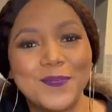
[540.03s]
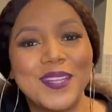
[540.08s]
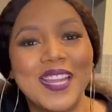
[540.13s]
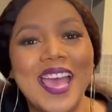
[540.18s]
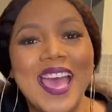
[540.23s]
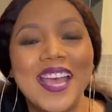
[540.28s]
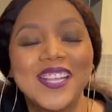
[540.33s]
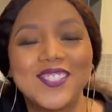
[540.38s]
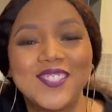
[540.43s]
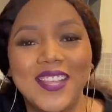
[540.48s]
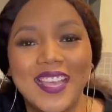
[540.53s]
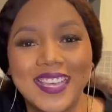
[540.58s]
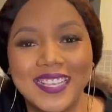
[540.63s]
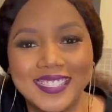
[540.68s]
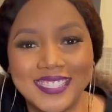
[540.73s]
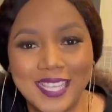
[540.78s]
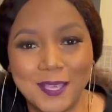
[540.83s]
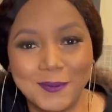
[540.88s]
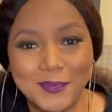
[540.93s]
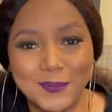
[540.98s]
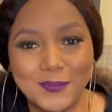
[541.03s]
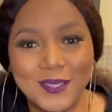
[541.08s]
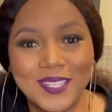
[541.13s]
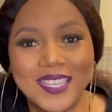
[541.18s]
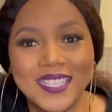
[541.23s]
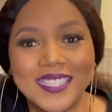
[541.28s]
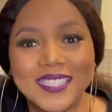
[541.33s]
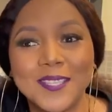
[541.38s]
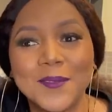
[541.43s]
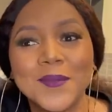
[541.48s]
but I had to accept,
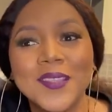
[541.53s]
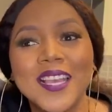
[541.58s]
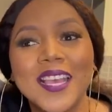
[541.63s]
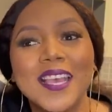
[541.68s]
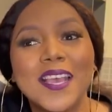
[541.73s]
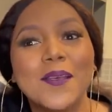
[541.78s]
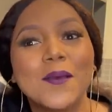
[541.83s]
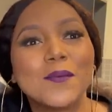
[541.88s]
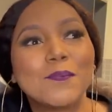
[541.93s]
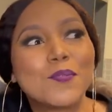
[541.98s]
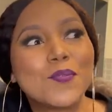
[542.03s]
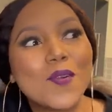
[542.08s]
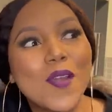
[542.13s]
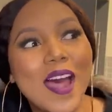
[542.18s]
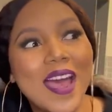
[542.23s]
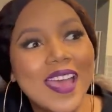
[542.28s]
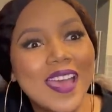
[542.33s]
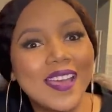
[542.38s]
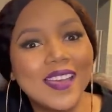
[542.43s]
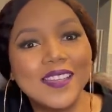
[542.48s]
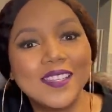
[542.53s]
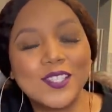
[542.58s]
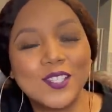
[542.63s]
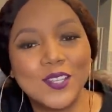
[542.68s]
because prior